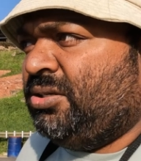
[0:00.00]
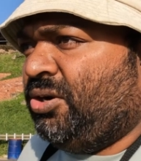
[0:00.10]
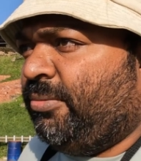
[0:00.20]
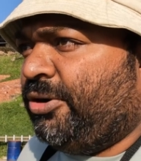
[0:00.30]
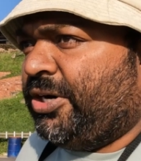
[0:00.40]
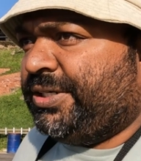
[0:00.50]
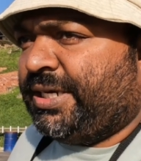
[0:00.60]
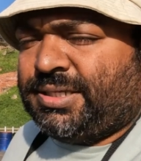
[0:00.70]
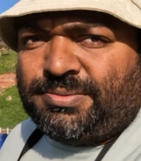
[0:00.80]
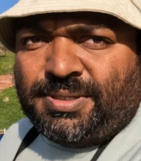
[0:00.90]
cormorant
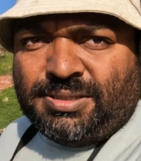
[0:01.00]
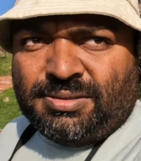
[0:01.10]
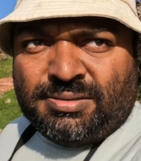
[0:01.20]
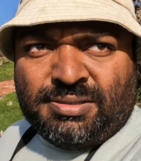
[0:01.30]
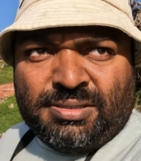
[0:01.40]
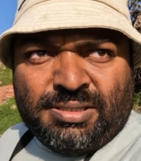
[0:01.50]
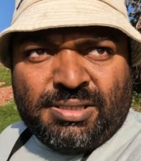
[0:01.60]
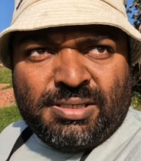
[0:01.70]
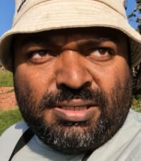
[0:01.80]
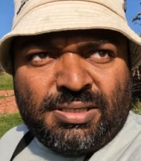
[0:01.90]
as well.
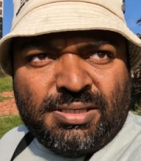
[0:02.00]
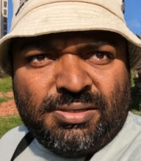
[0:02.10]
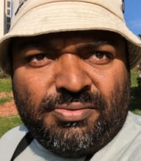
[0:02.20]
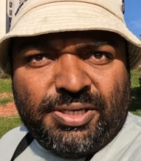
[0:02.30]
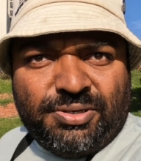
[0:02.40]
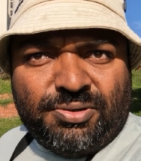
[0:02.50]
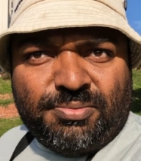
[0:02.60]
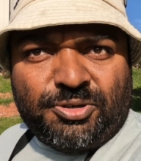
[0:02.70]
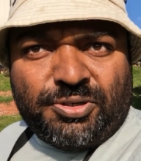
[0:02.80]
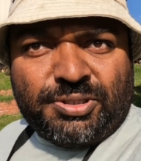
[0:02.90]
Reed
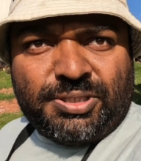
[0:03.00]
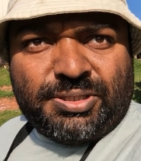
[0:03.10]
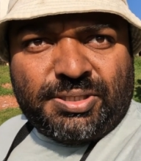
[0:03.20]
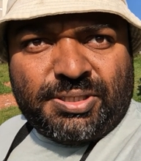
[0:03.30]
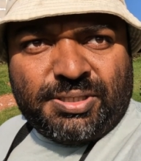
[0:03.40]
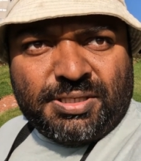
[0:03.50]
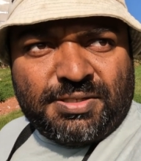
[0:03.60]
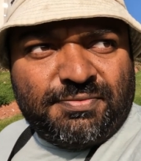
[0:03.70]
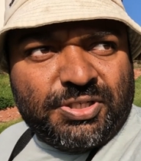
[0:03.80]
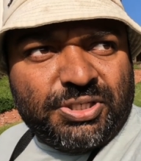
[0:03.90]
cormorant is
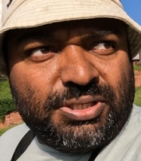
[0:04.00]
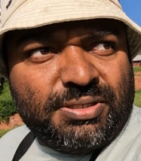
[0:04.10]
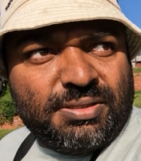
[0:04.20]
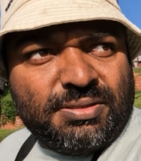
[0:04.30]
just fishing.